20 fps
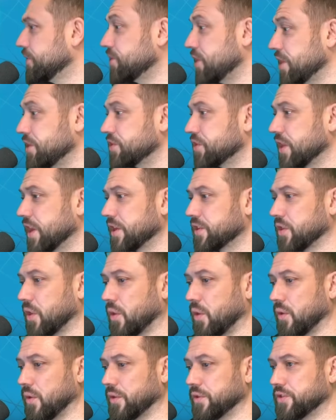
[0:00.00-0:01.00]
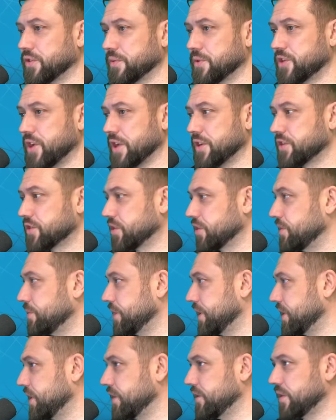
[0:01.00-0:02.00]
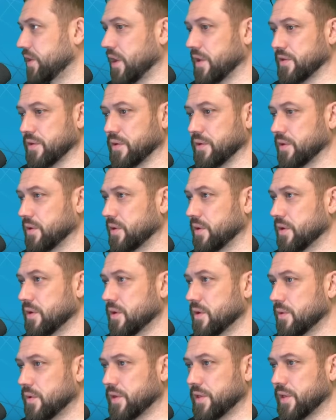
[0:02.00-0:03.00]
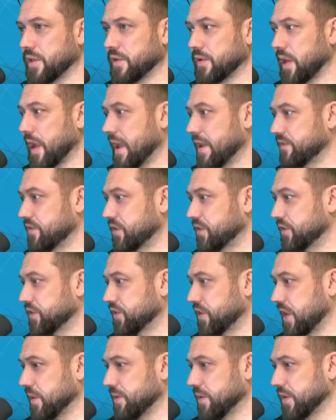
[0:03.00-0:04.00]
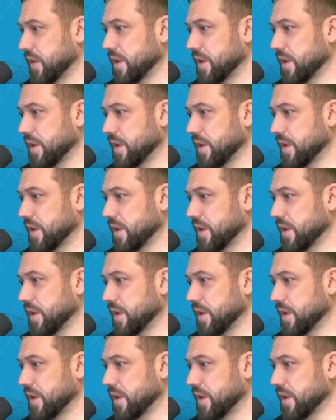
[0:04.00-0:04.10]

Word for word: Magenta's going to get to hold. So Magenta's going to be the other, one of the other halves in this game.